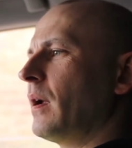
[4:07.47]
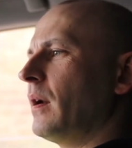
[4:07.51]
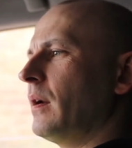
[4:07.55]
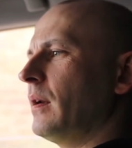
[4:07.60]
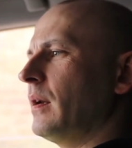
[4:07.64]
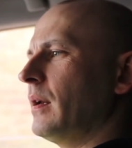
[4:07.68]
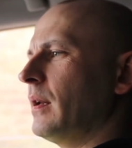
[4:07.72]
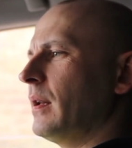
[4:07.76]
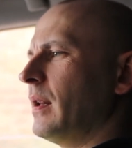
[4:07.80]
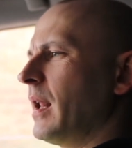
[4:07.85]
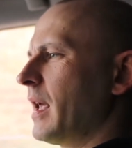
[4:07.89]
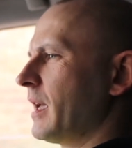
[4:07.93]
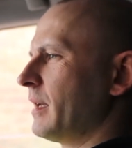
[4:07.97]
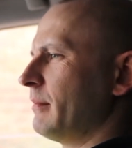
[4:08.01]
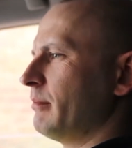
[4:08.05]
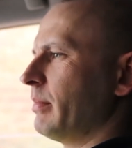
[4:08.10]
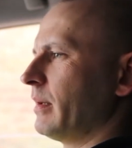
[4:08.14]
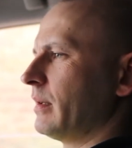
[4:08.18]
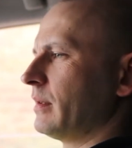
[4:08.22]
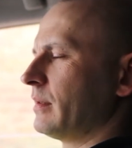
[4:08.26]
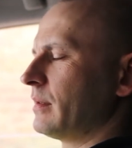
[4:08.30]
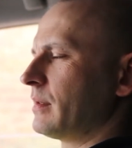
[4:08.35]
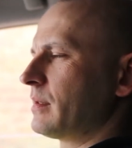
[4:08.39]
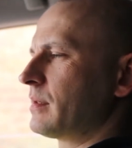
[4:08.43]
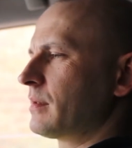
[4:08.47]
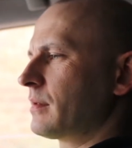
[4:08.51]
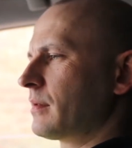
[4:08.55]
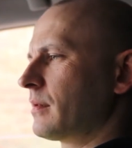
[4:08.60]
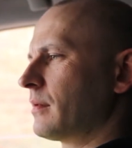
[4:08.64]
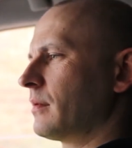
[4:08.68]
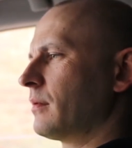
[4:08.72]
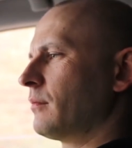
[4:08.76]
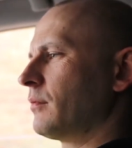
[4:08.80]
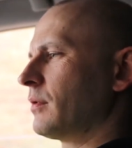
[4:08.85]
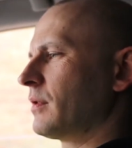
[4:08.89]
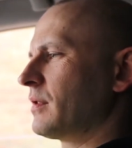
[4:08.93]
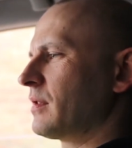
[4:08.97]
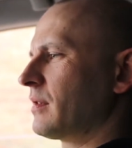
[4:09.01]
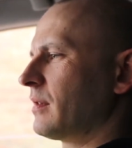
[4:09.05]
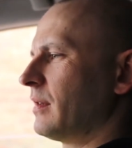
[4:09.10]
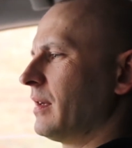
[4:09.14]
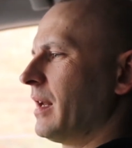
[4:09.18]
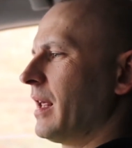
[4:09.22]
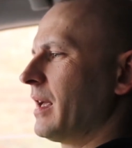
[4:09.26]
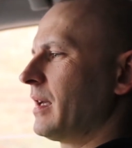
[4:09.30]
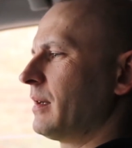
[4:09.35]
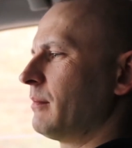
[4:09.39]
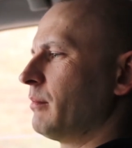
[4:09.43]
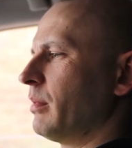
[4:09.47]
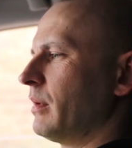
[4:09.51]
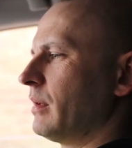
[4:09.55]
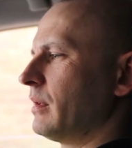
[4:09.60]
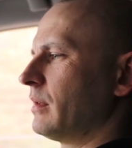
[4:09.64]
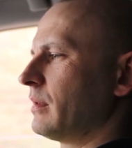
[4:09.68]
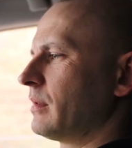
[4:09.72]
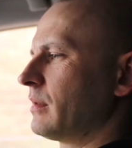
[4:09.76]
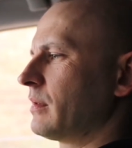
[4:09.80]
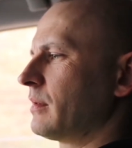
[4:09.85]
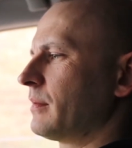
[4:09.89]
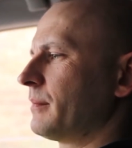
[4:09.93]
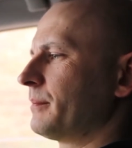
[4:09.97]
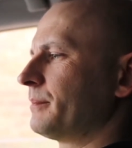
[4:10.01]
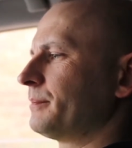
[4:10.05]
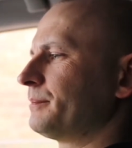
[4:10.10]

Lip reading: labans. What's labans?